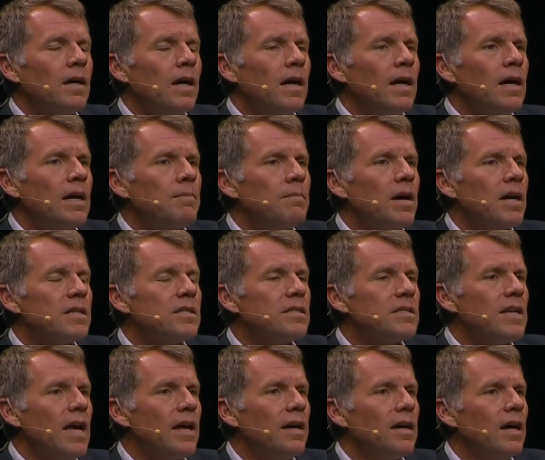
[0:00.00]
Um, a
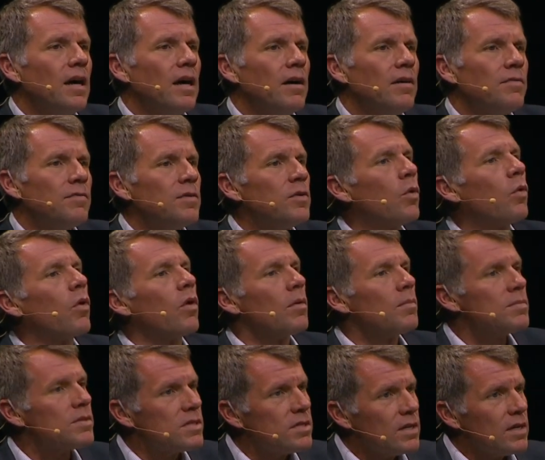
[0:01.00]
set of
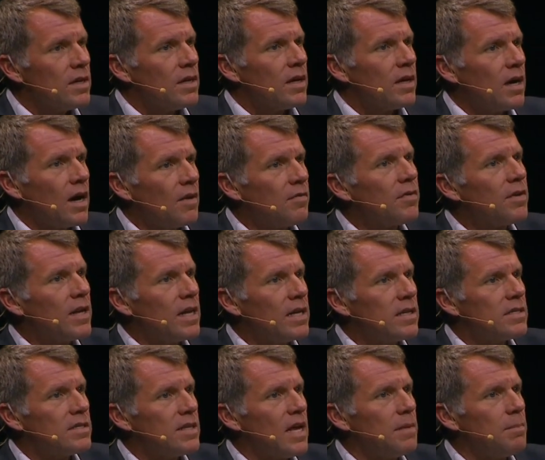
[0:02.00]
norms
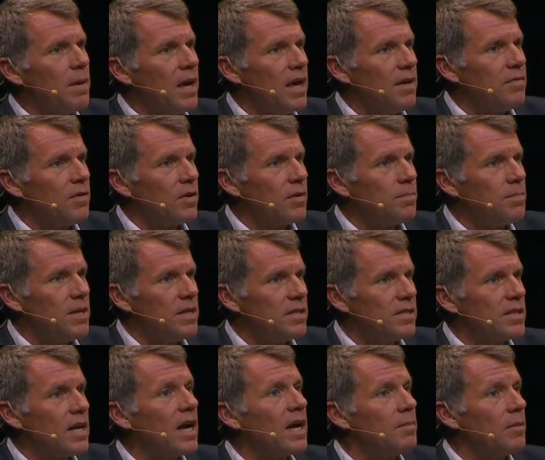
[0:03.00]
governing state behavior in
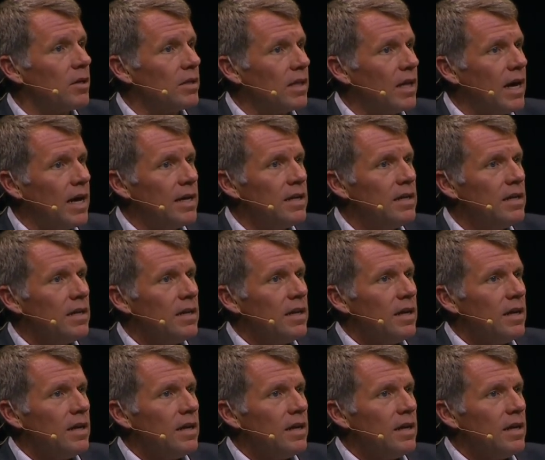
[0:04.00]
peacetime online